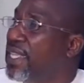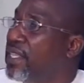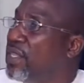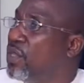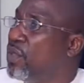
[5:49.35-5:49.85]

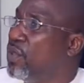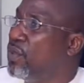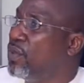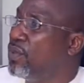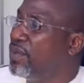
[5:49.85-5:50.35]
You
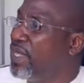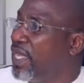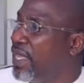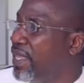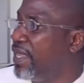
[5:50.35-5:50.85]
know,
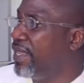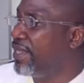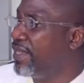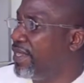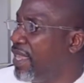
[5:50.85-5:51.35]

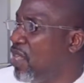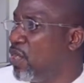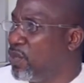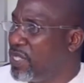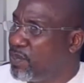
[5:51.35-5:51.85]
I
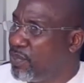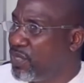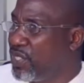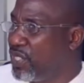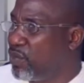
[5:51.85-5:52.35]
always
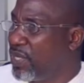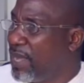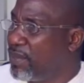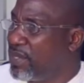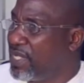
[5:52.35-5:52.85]
posit what
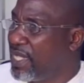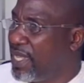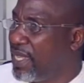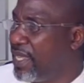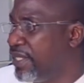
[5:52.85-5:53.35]
happens
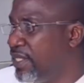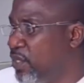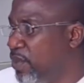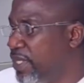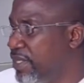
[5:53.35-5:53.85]
here and in
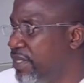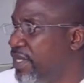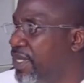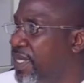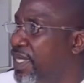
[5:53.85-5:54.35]
the US.
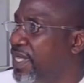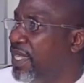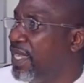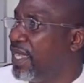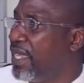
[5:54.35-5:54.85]

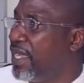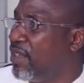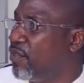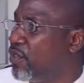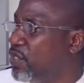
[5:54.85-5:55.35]

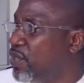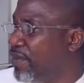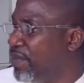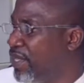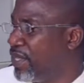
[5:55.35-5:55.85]
Of course, in the
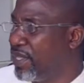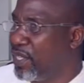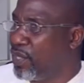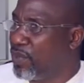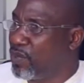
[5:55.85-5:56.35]

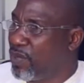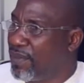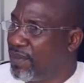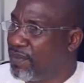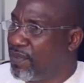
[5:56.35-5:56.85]
US we
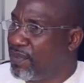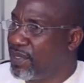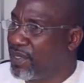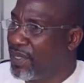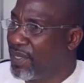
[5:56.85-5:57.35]
have the
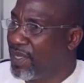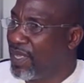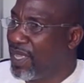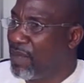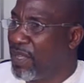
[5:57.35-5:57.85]
Fifth
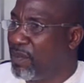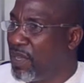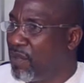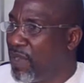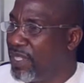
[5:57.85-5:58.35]

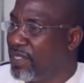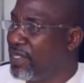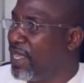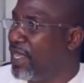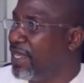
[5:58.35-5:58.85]
Amendment rights
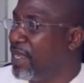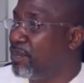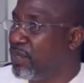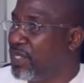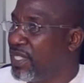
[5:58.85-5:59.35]
that
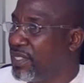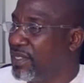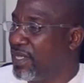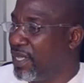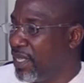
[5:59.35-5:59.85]
protects,
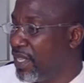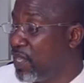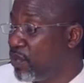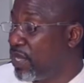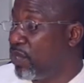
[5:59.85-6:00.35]

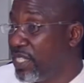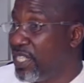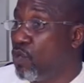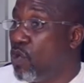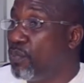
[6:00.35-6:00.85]
they call it
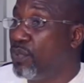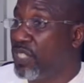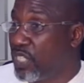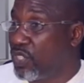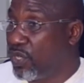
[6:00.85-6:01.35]
equal
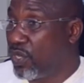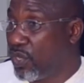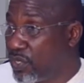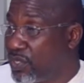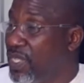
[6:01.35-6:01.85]
protection
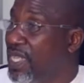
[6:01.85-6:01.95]
clause,